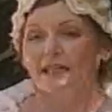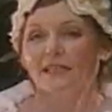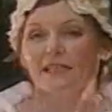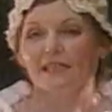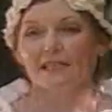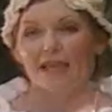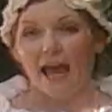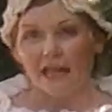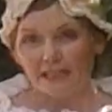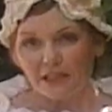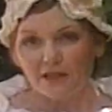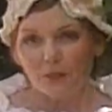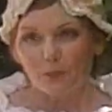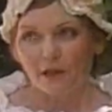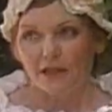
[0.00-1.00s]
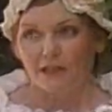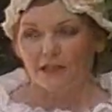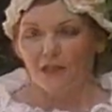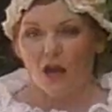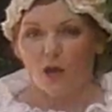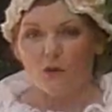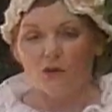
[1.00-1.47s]
to stand in the
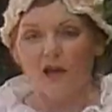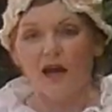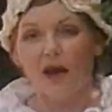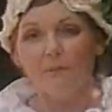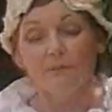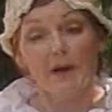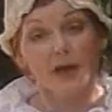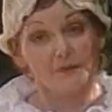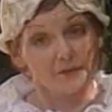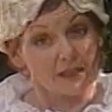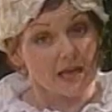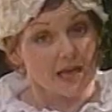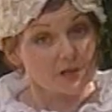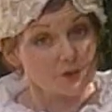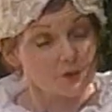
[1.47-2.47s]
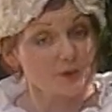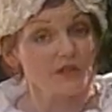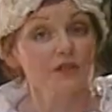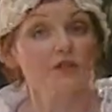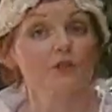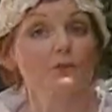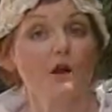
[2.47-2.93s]
window above the
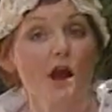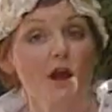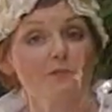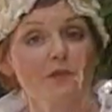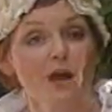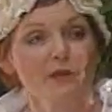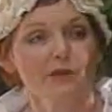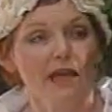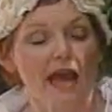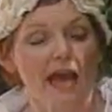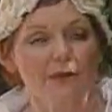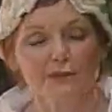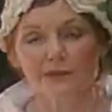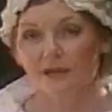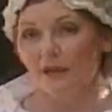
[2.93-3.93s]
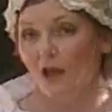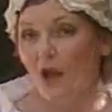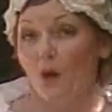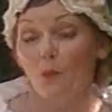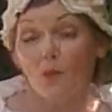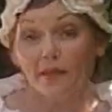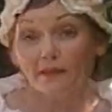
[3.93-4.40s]
entrance to our roadhouse,
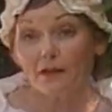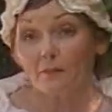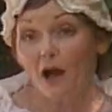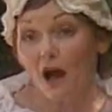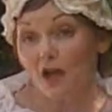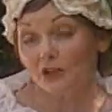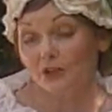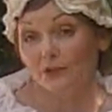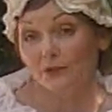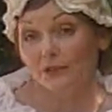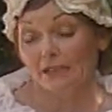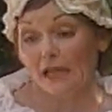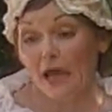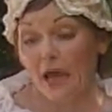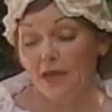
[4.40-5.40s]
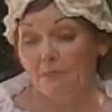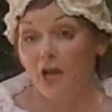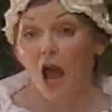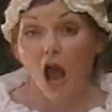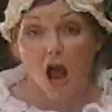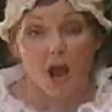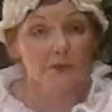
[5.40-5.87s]
and when the marshals came,
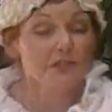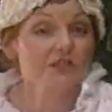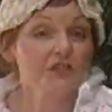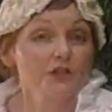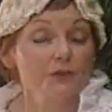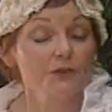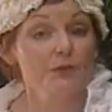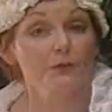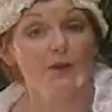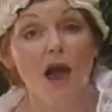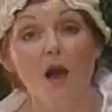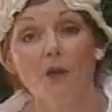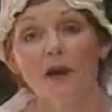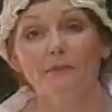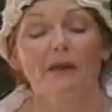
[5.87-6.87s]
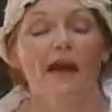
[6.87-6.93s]
I was to throw a